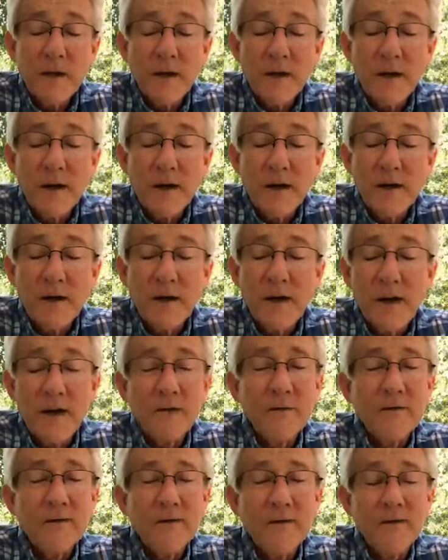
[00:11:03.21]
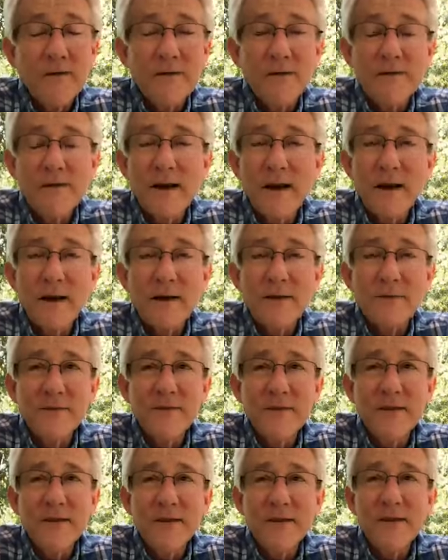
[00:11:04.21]
I was just kind of
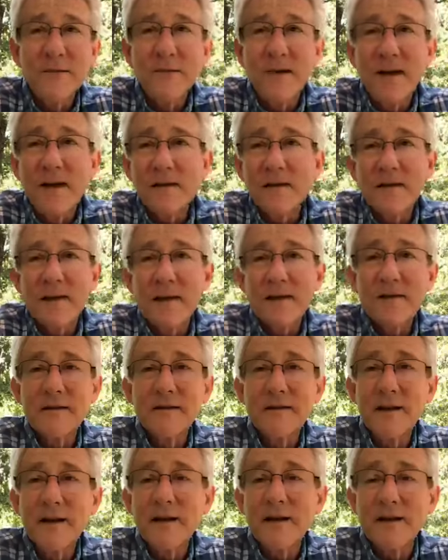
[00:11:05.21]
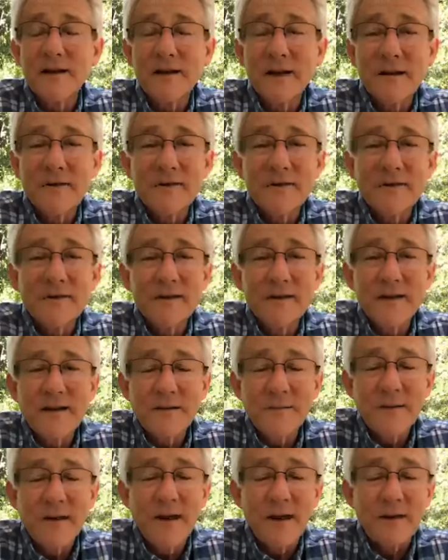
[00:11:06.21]
thinking about that today. I was thinking
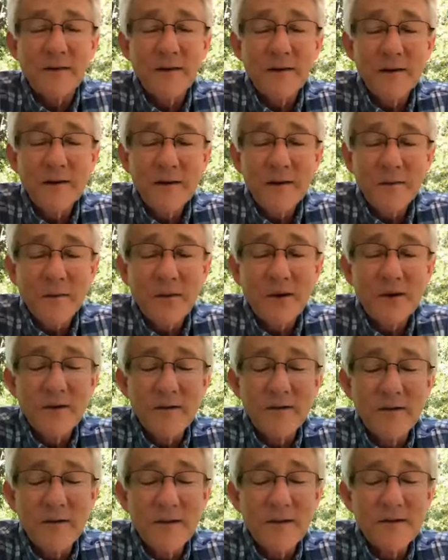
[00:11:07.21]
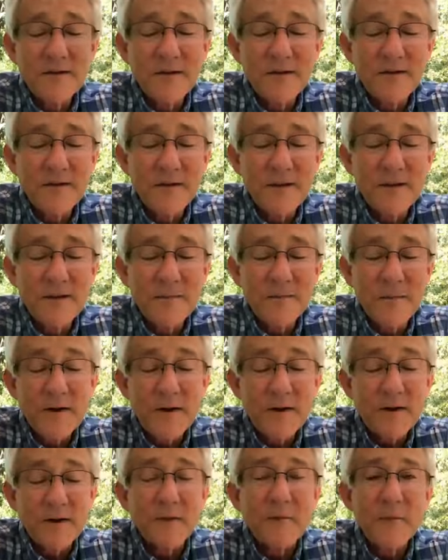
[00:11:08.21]
about, when are things going to get
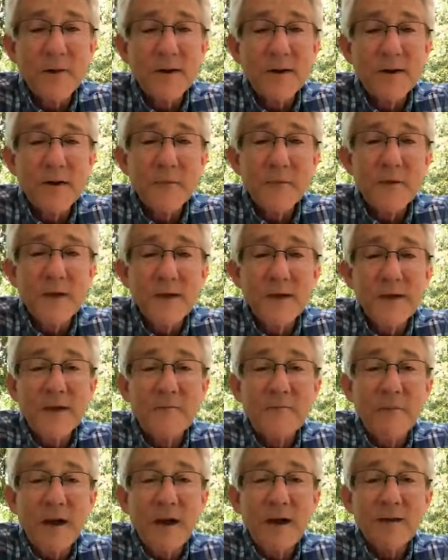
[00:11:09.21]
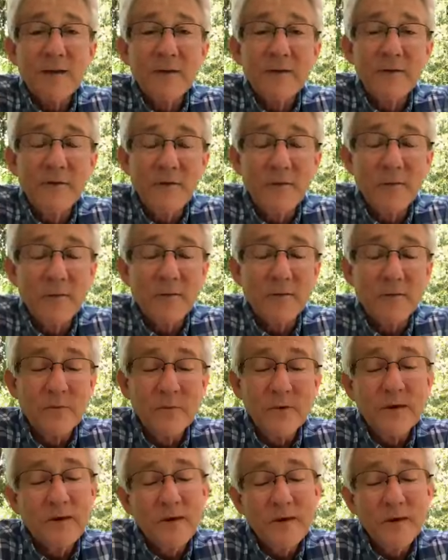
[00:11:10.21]
better? When can we get back to normal?
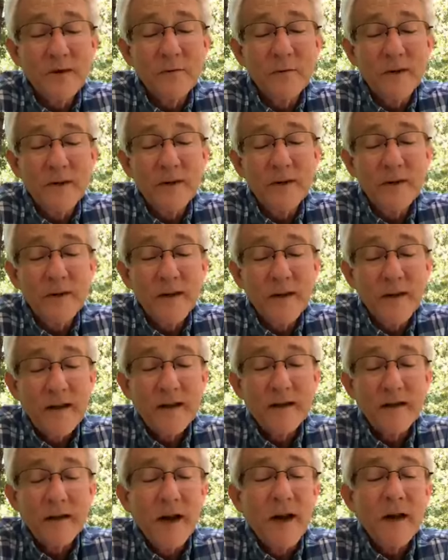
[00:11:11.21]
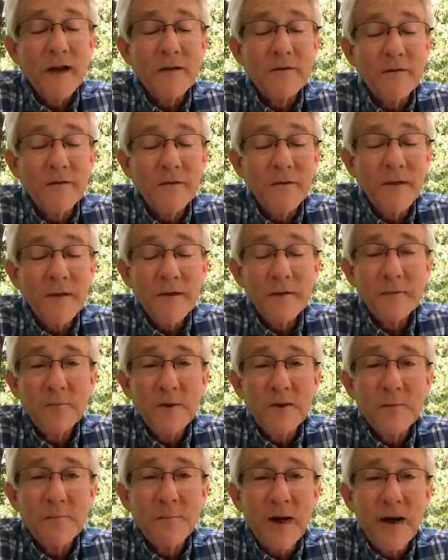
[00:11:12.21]
When can we, can life
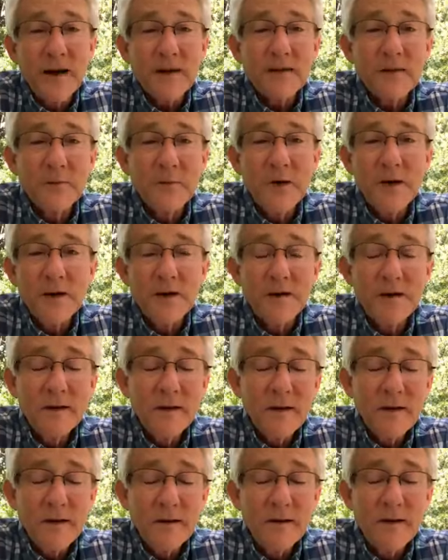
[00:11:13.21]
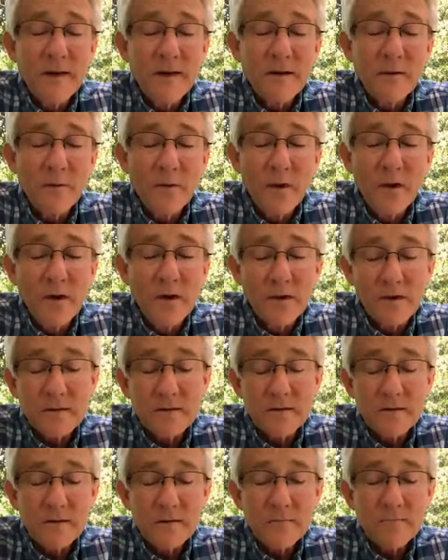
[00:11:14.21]
be back the way that it
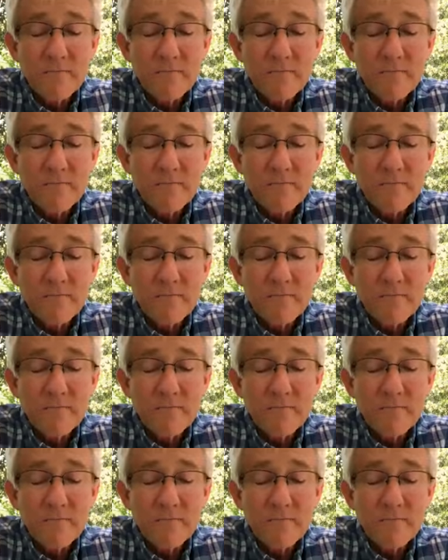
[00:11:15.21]
was?